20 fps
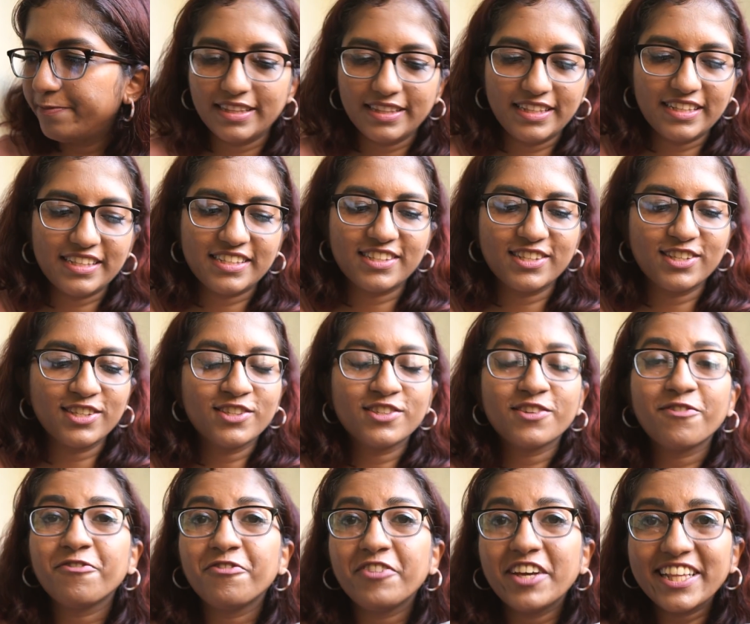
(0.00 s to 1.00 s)
This is
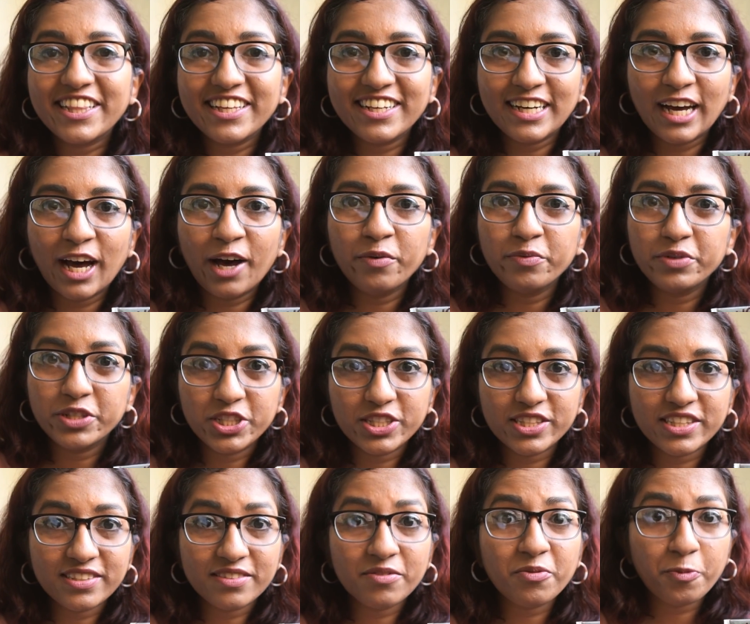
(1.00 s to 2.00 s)
Vedaka, which
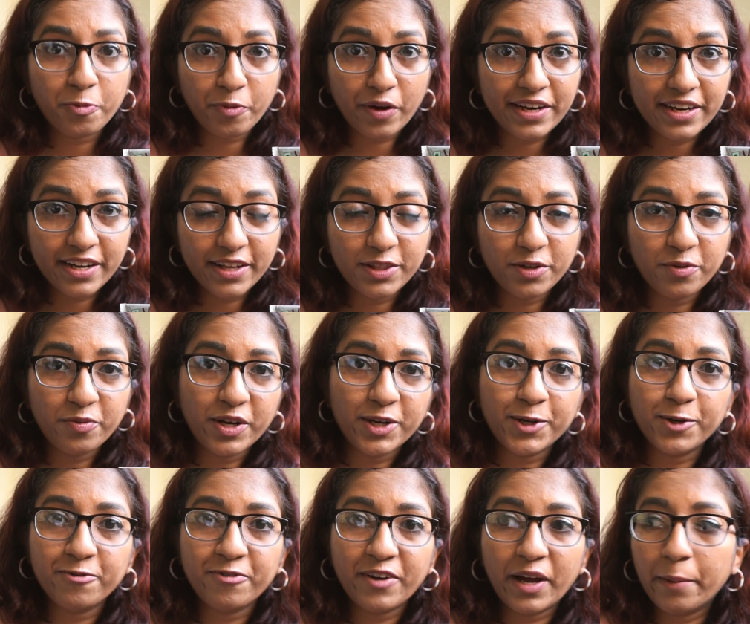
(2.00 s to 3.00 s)
is another
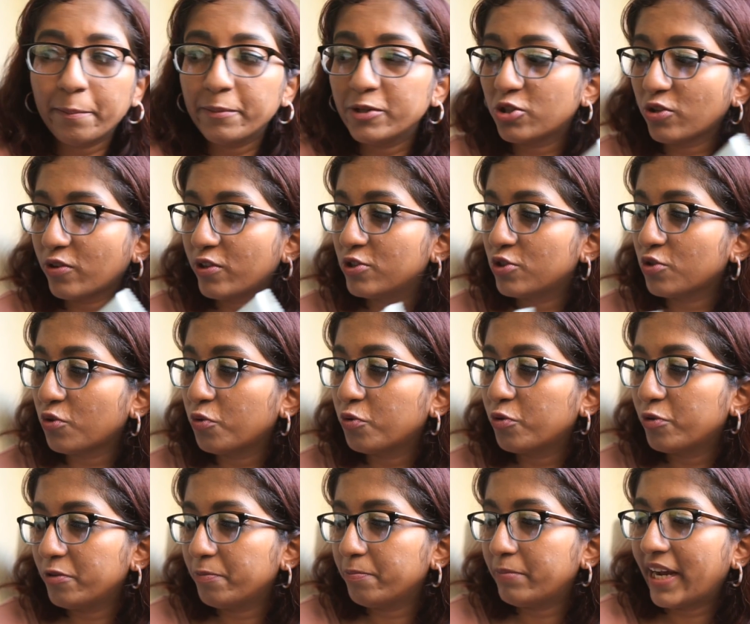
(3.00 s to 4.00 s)
one of Amazon's
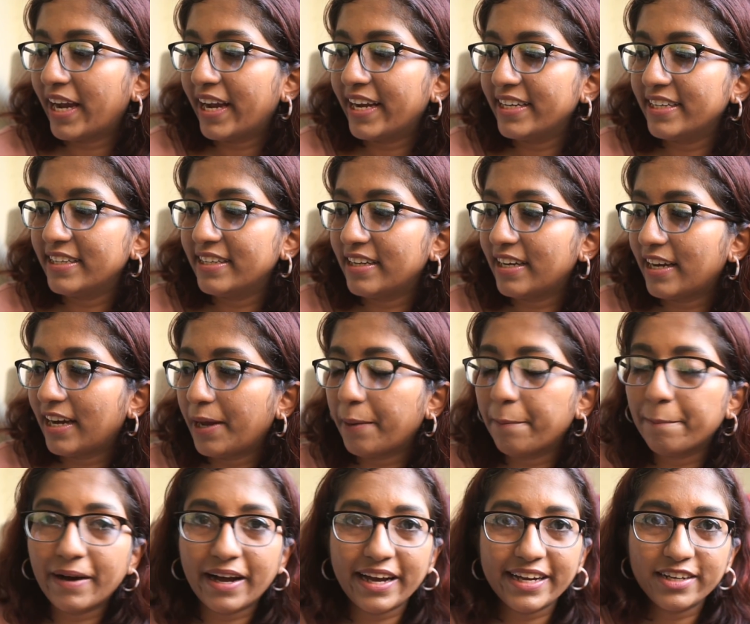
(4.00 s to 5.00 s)
own brand. I
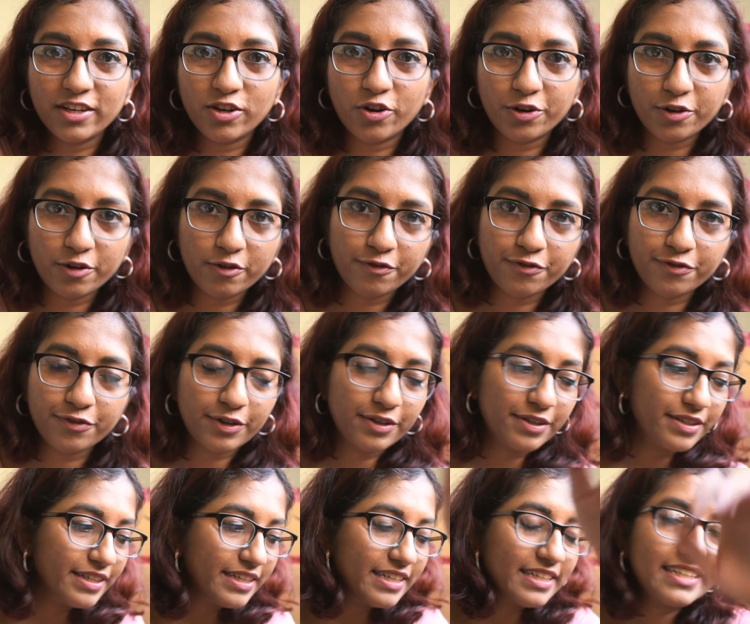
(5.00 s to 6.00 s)
buy a lot of uh,
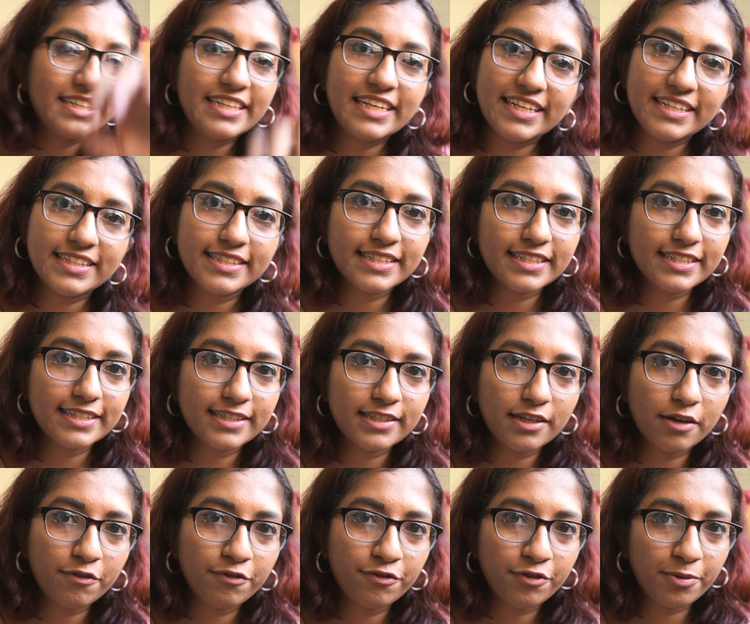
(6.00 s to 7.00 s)
grains and
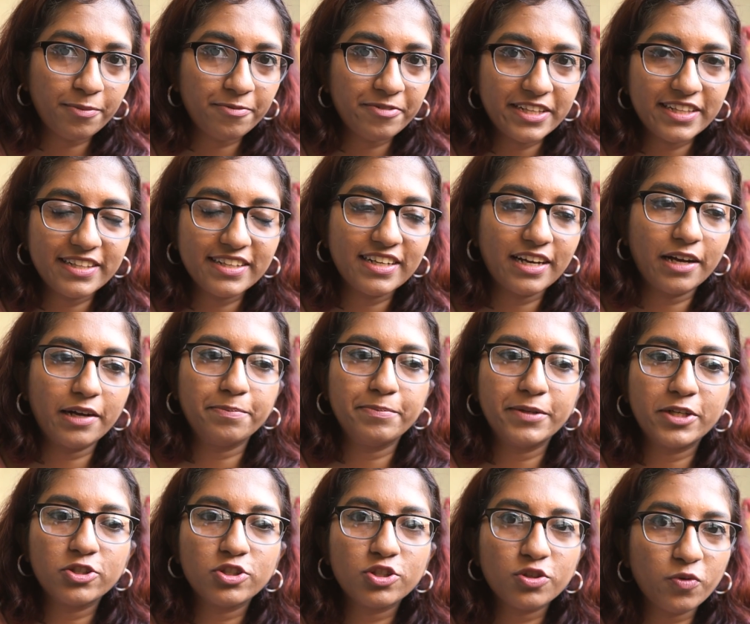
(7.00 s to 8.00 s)
stuff from Vedaka
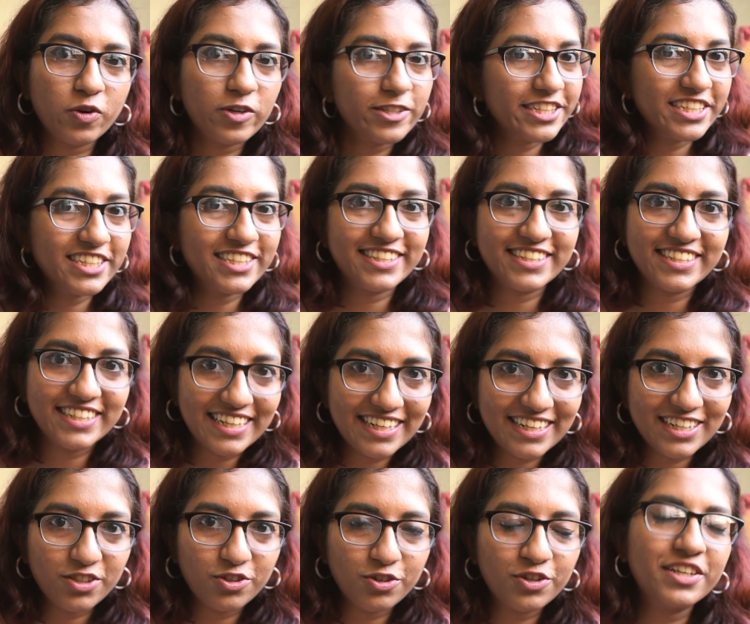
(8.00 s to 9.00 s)
because the quality is
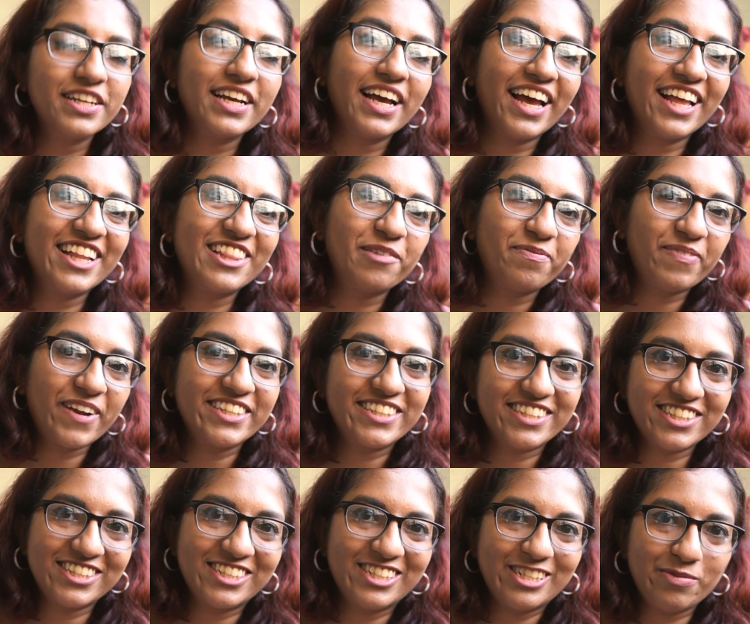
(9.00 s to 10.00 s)
really good and the price
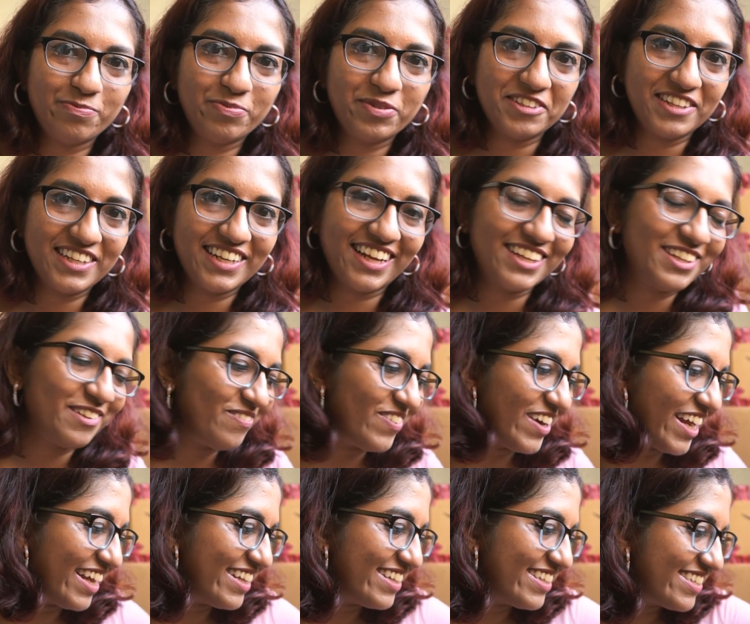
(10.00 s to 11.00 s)
is cheaper than other
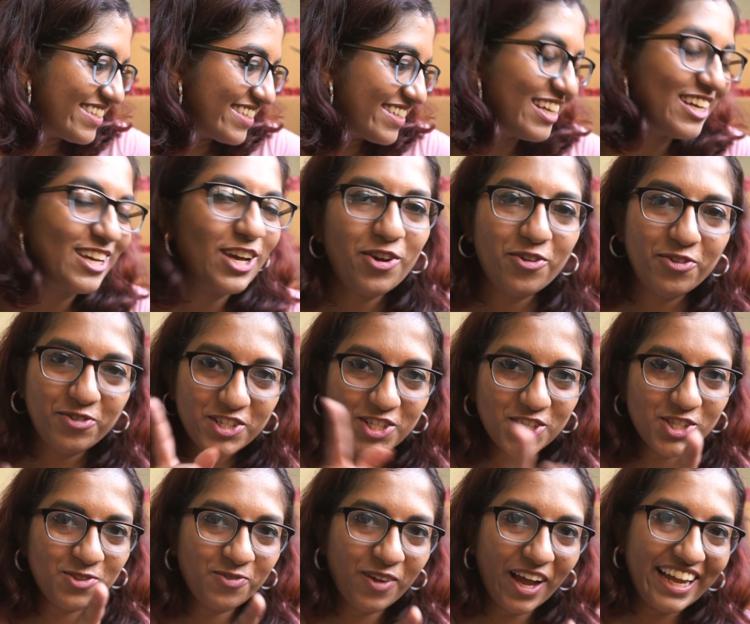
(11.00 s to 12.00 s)
brands, which
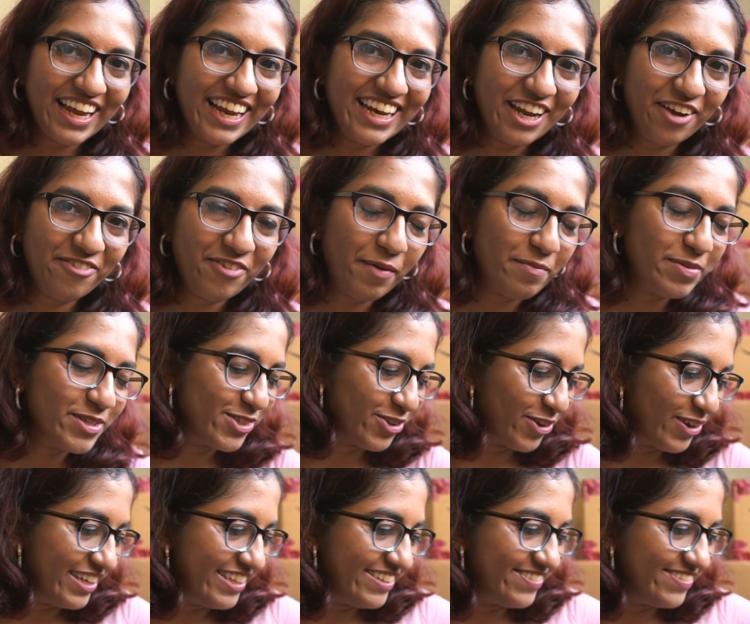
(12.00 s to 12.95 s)
is why I love Amazon.